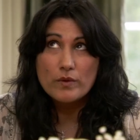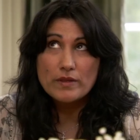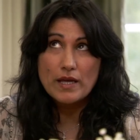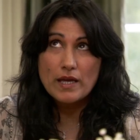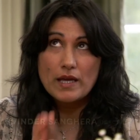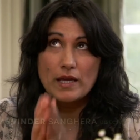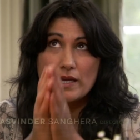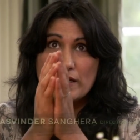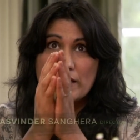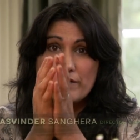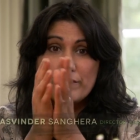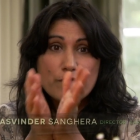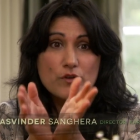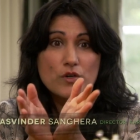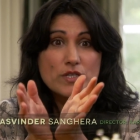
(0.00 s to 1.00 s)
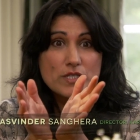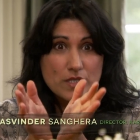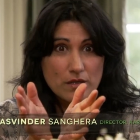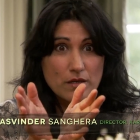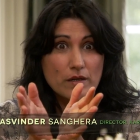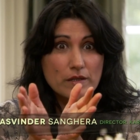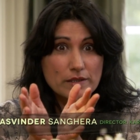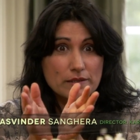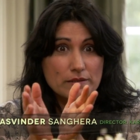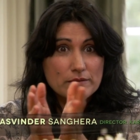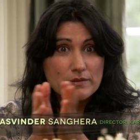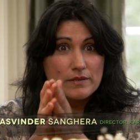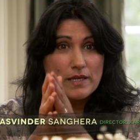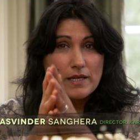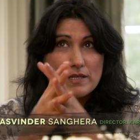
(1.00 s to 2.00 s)
when they give voice to
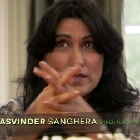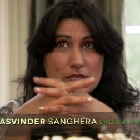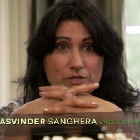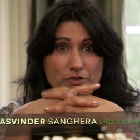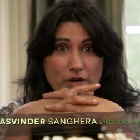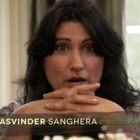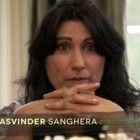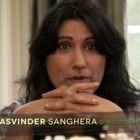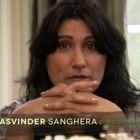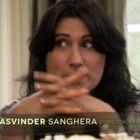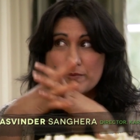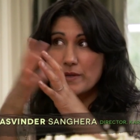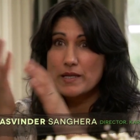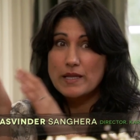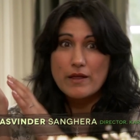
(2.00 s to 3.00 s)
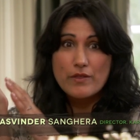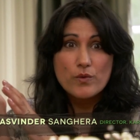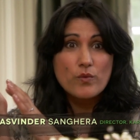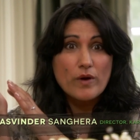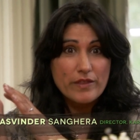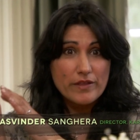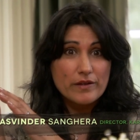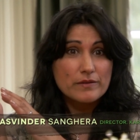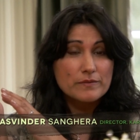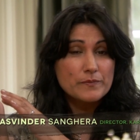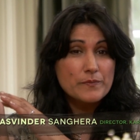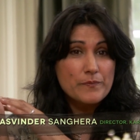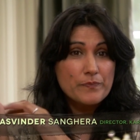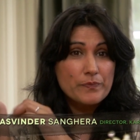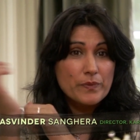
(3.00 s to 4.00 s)
honor, they describe it as being like the weather.
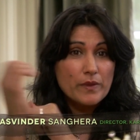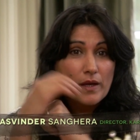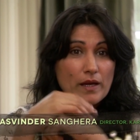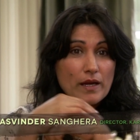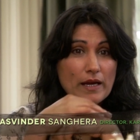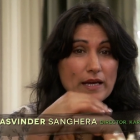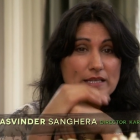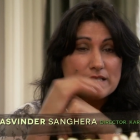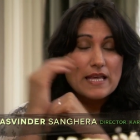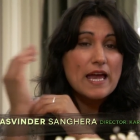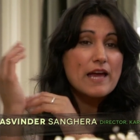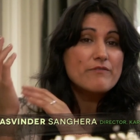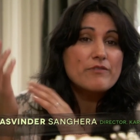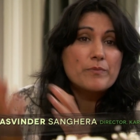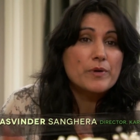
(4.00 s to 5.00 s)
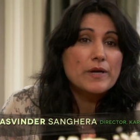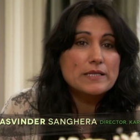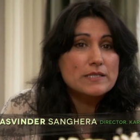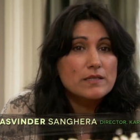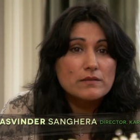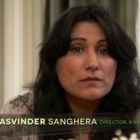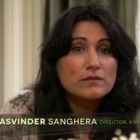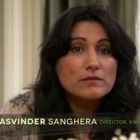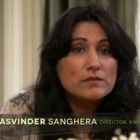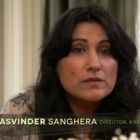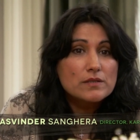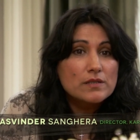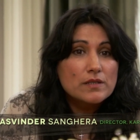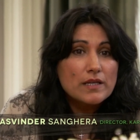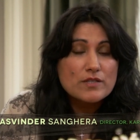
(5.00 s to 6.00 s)
It's ever
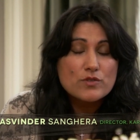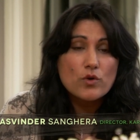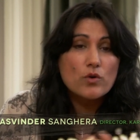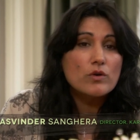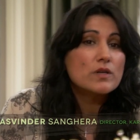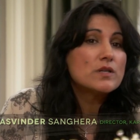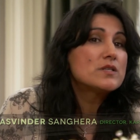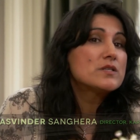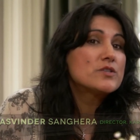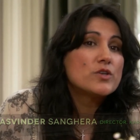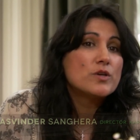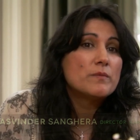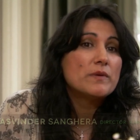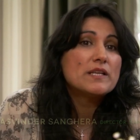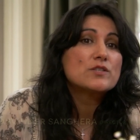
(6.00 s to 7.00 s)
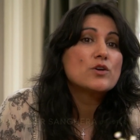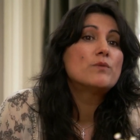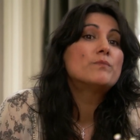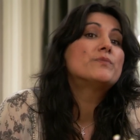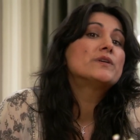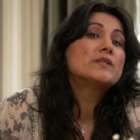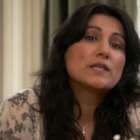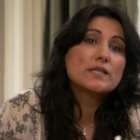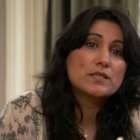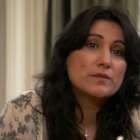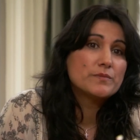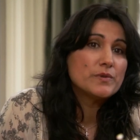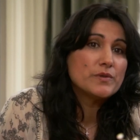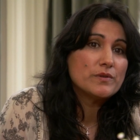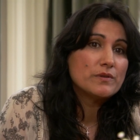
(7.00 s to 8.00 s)
present, it's all consuming, it's
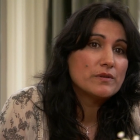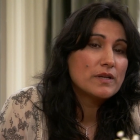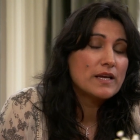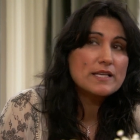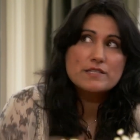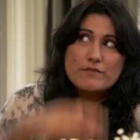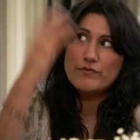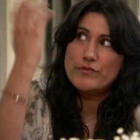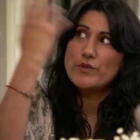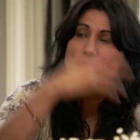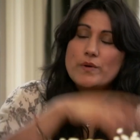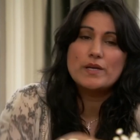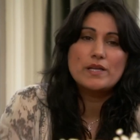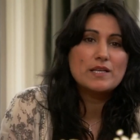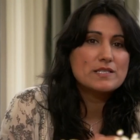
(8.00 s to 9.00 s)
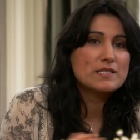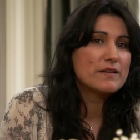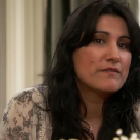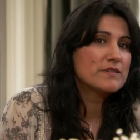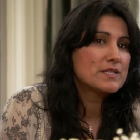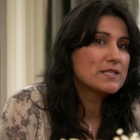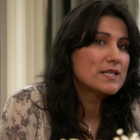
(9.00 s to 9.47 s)
unpredictable. It's fluid, it's never